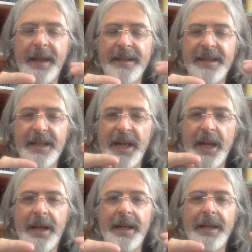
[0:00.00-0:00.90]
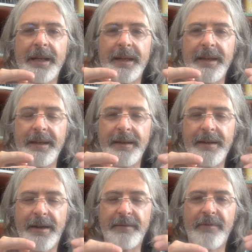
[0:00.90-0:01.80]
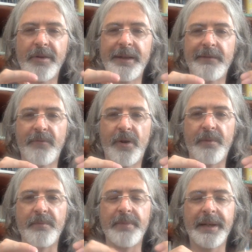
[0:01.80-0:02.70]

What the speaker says: slightly ironic romp,